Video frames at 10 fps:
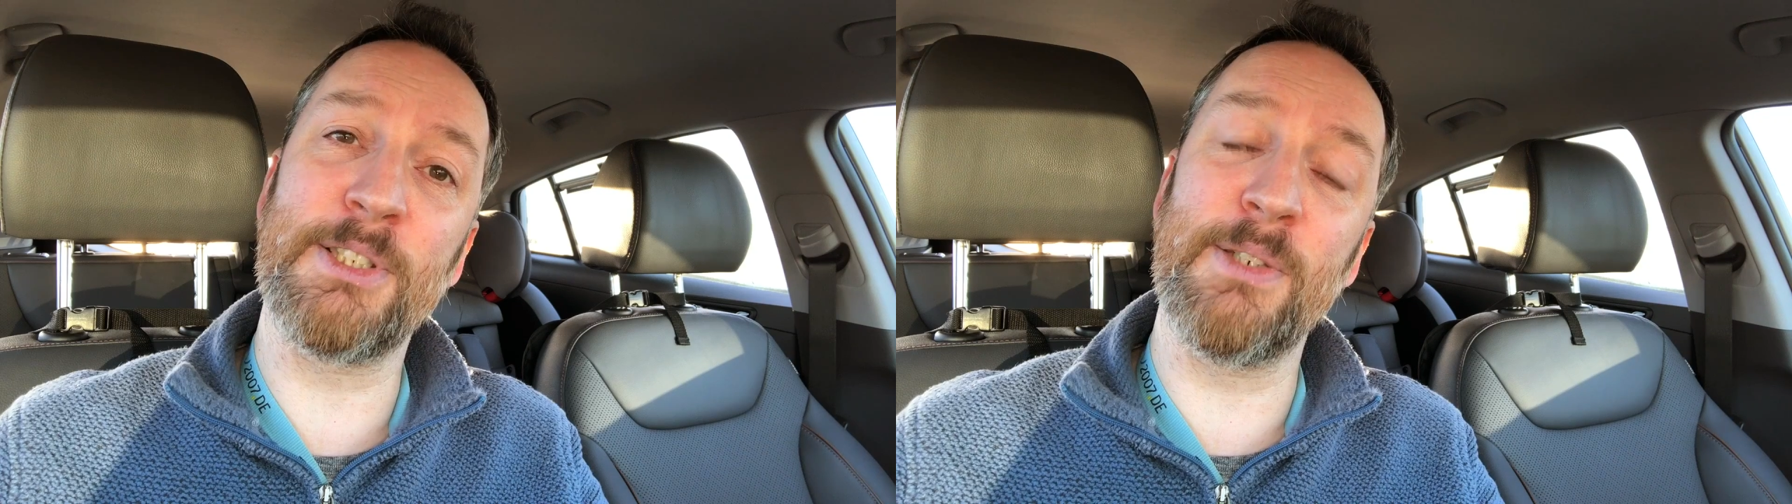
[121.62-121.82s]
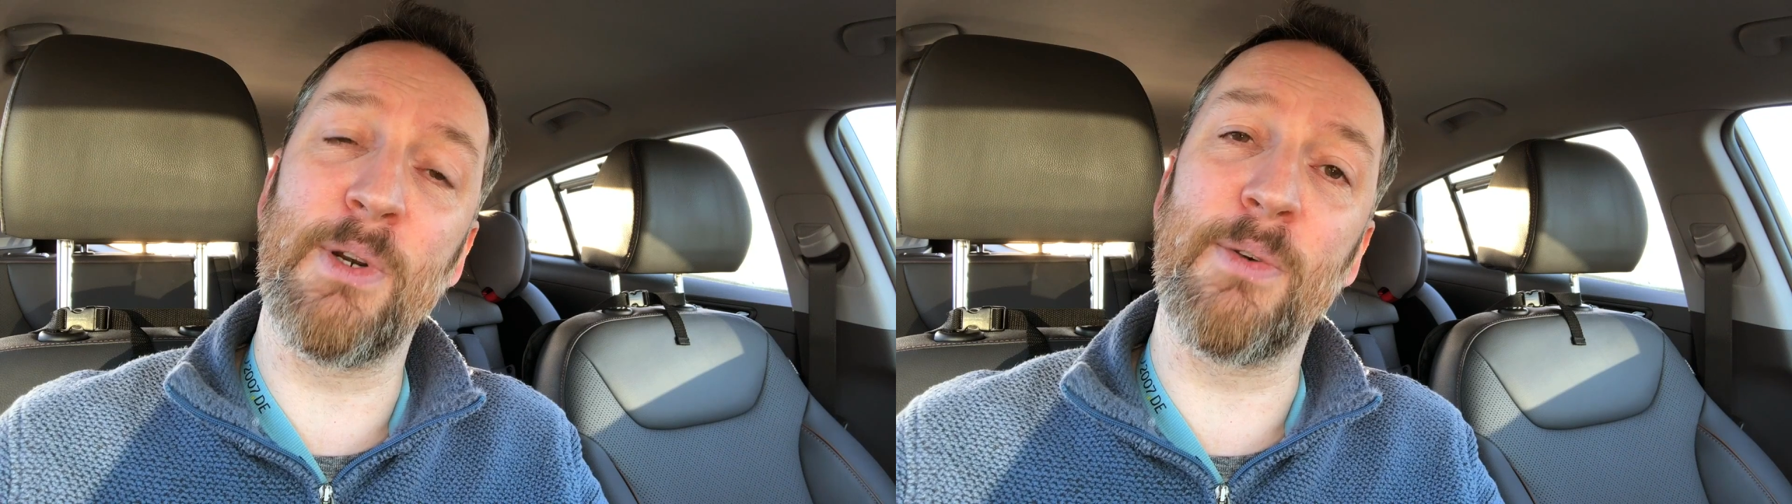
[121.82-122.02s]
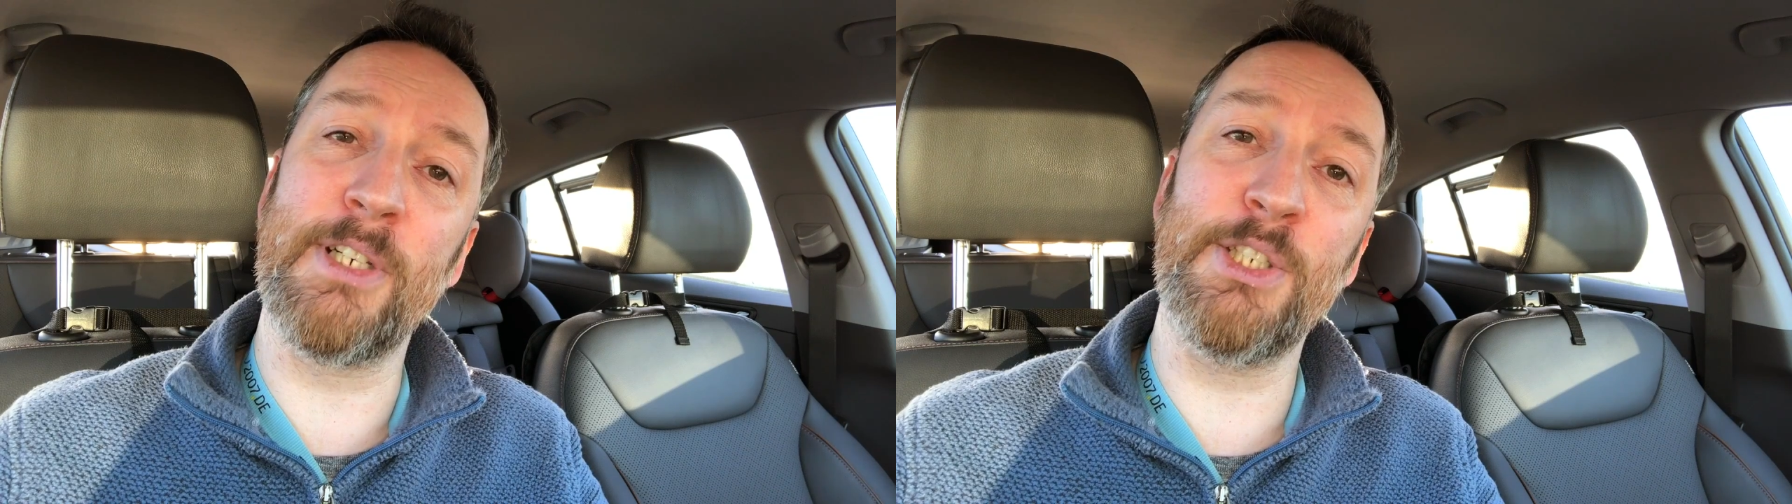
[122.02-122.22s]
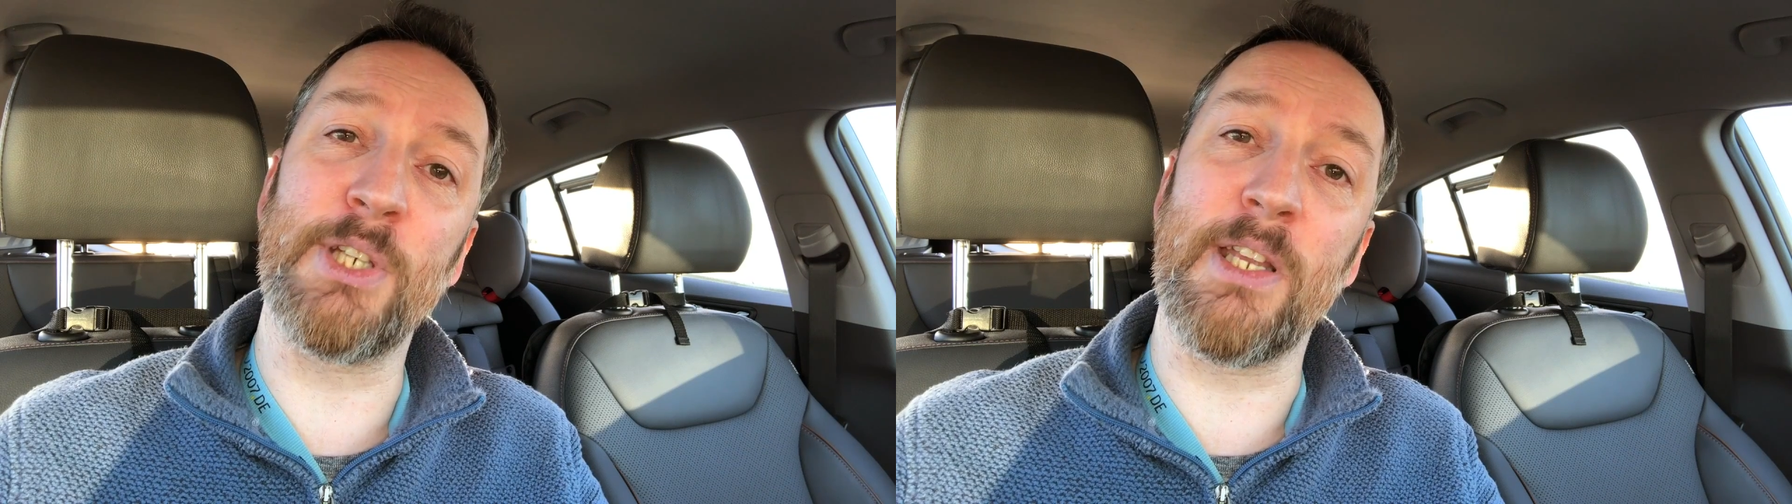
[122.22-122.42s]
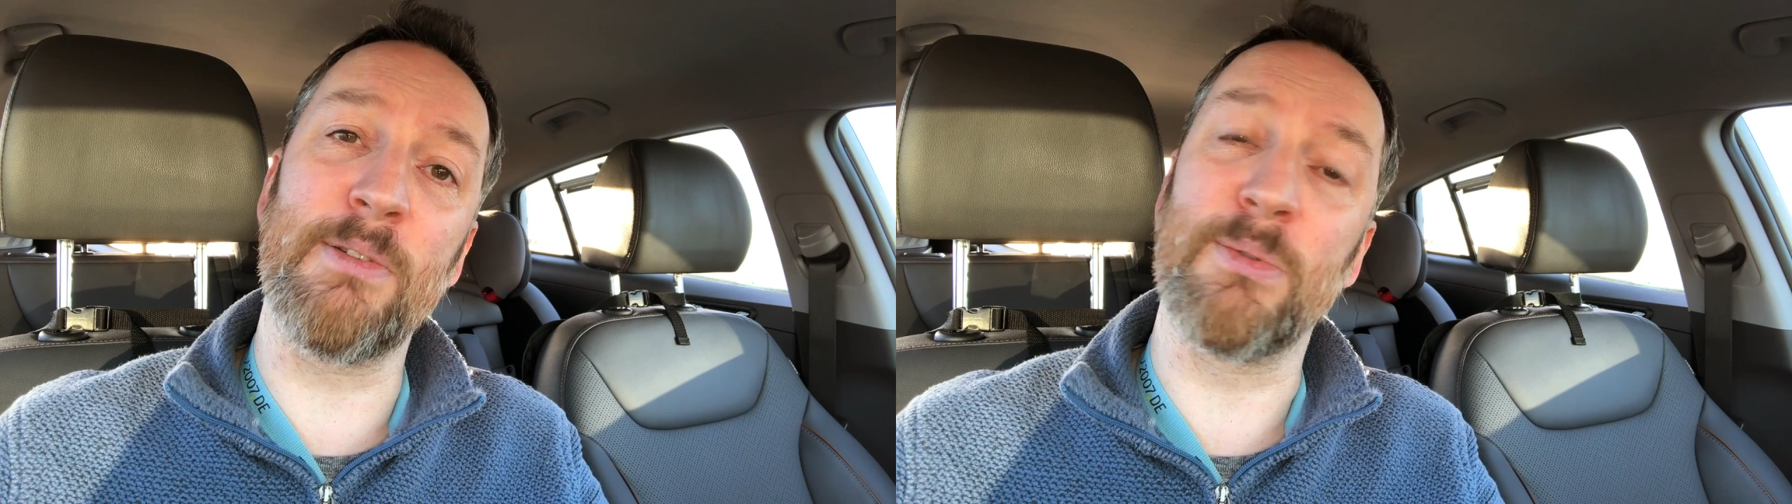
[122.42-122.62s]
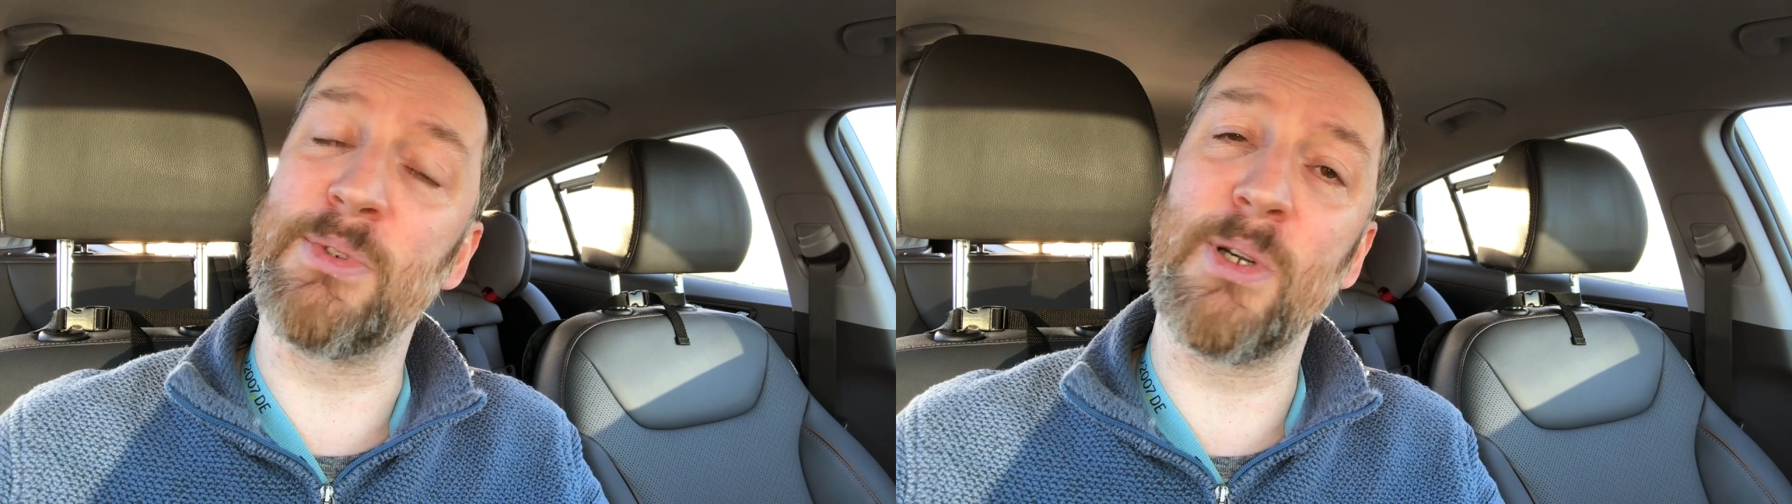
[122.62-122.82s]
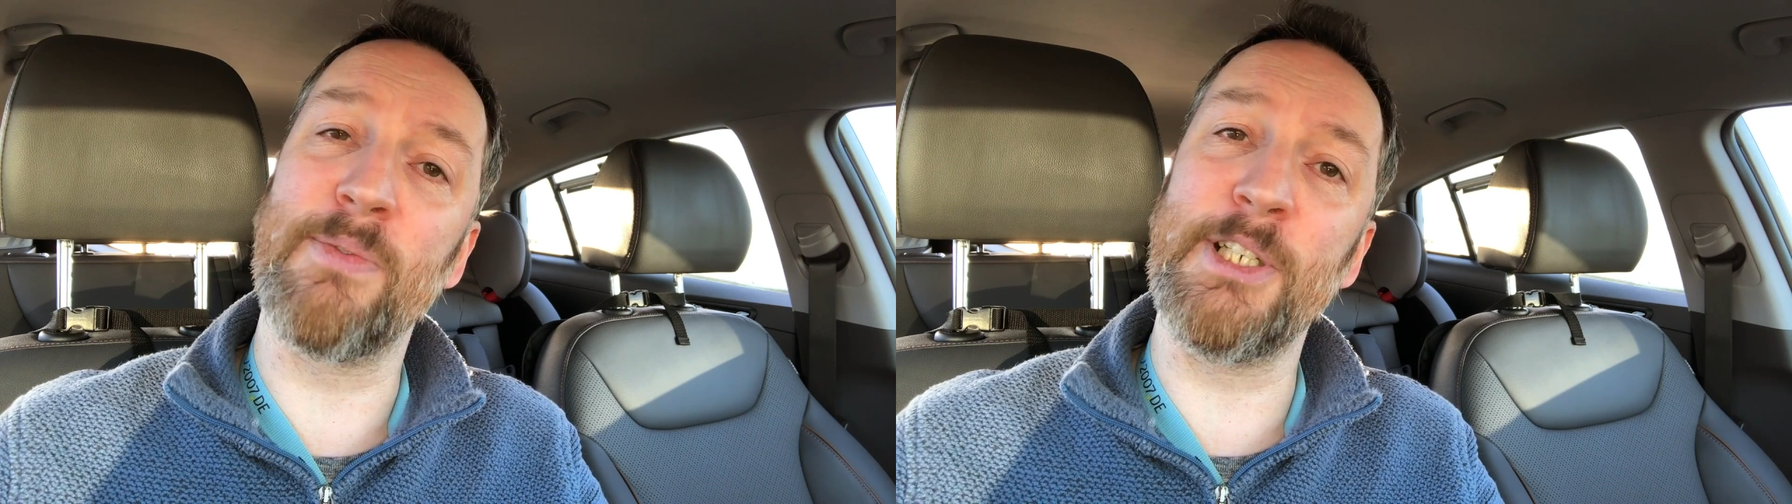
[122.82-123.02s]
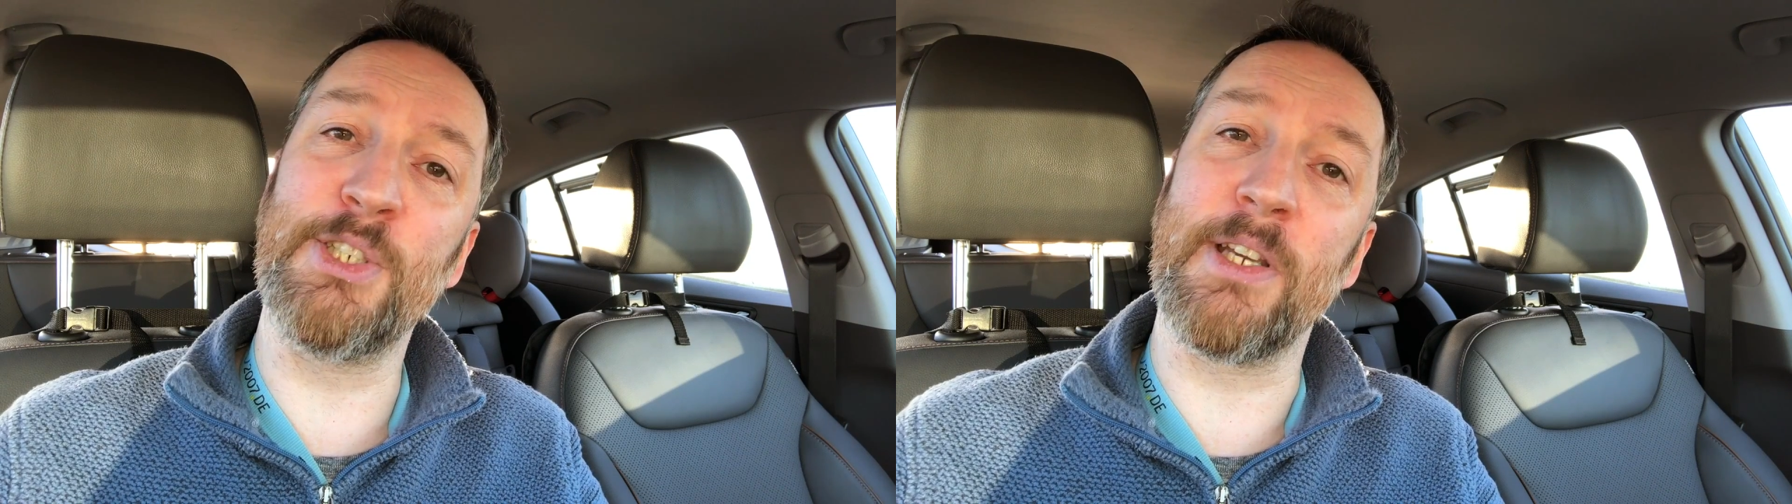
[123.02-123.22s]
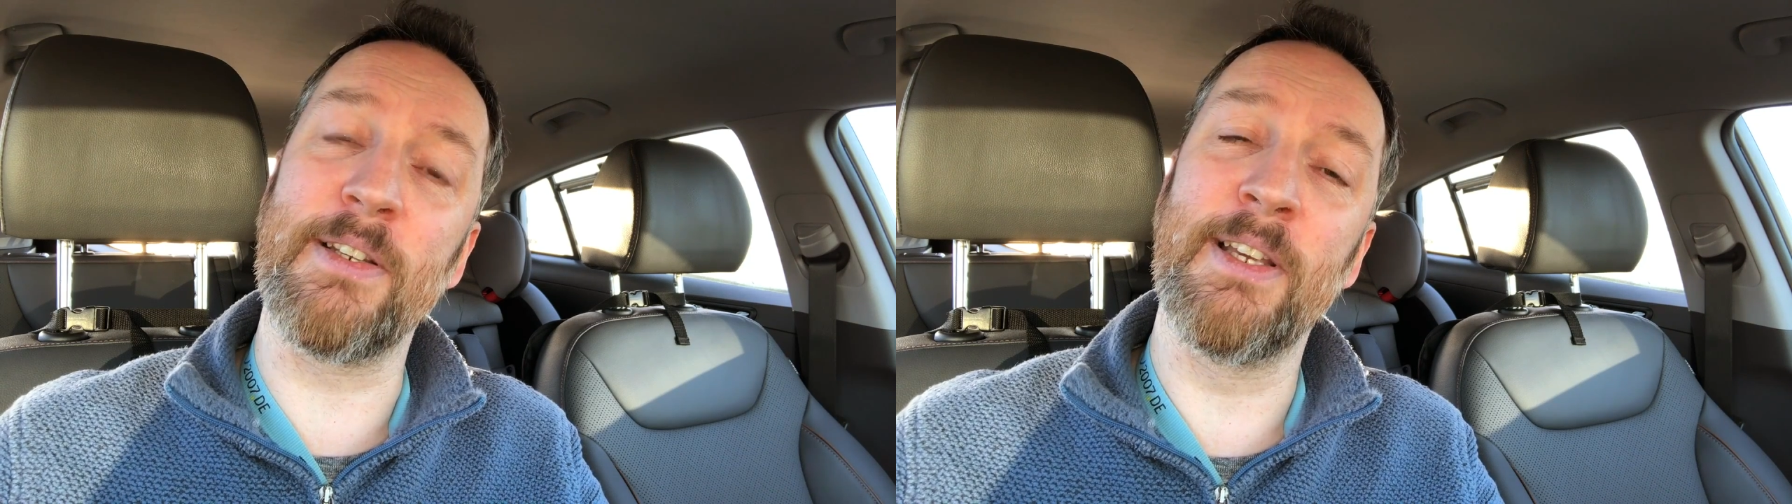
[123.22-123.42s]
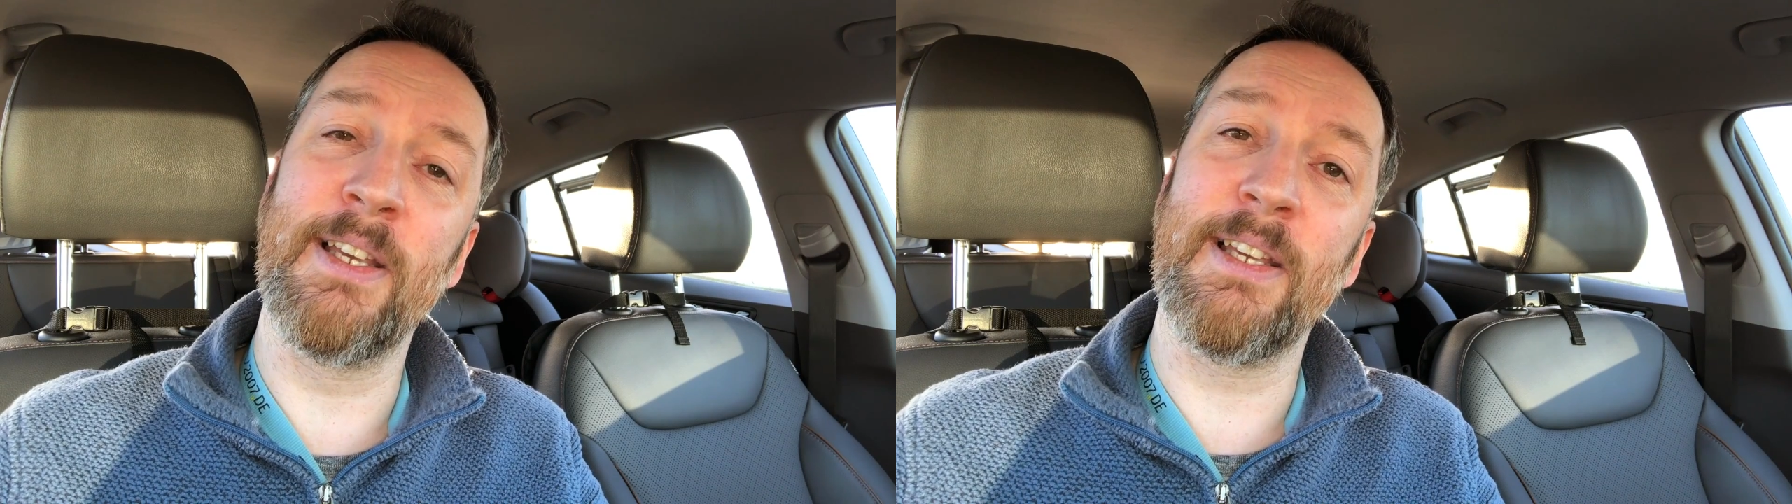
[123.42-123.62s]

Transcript: zero regen, or no regen,